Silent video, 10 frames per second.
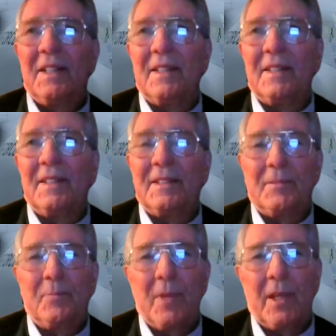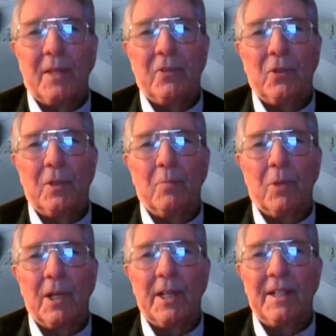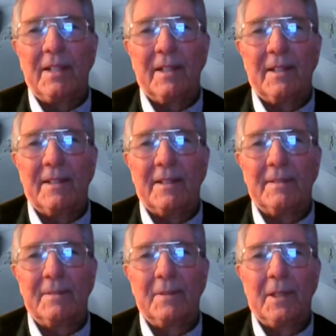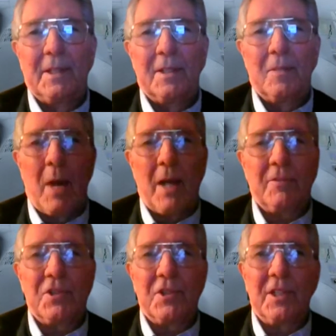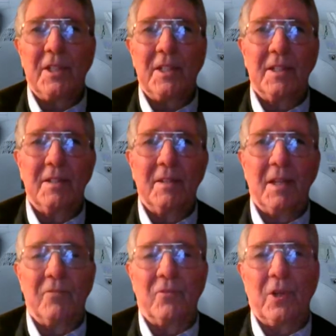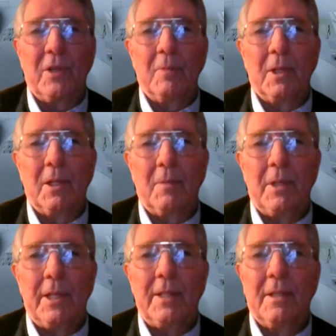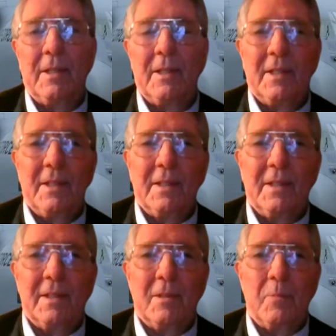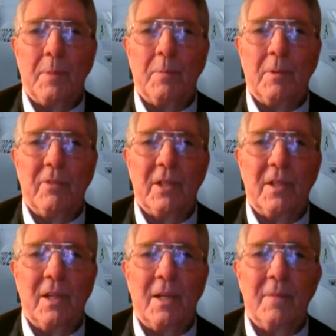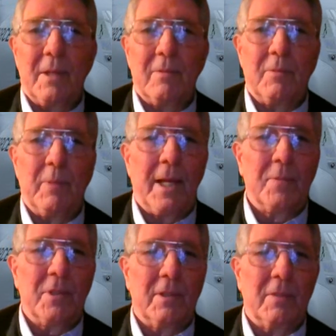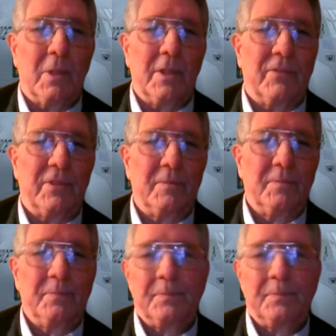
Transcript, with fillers: um, that if you can bring uh, democracy and, and freedom and liberty uh, to the people in Vietnam, that would be absolutely wonderful.